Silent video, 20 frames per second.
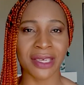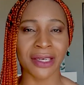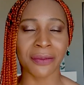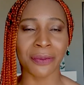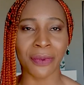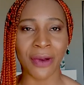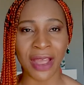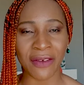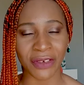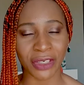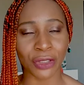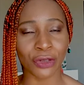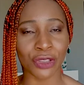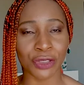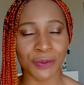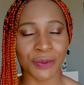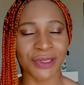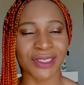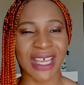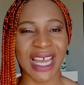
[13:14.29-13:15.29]
in a private
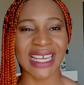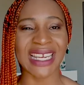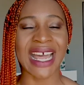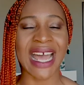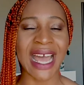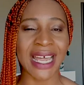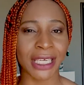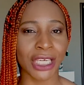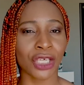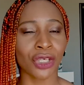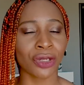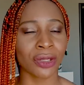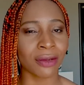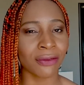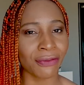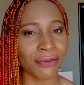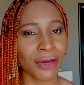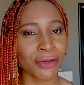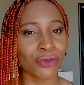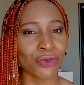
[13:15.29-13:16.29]
hospital and i had
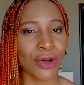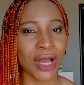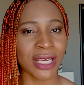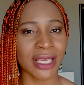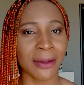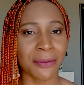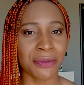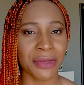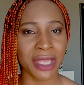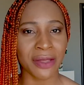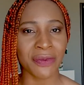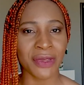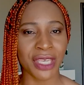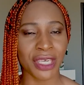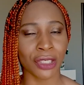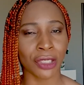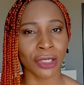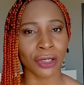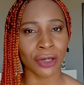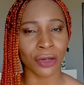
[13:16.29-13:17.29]
another friend who had a baby
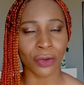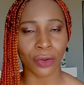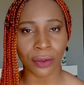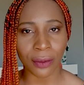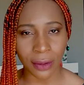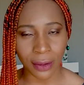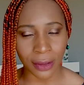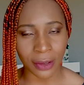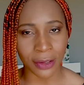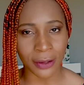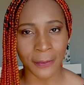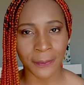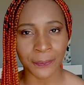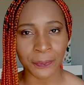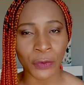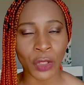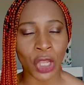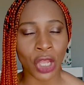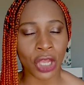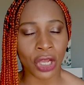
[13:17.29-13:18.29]
in a
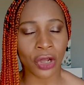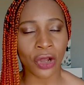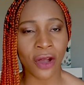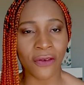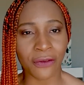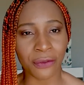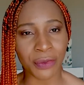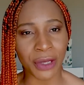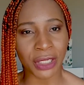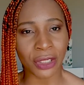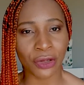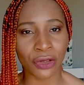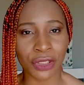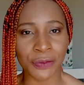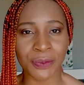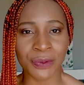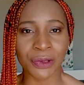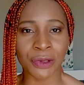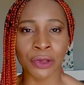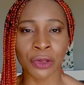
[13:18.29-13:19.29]
um, government
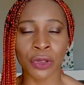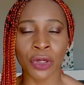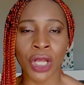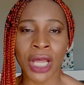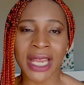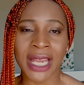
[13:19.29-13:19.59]
hospital,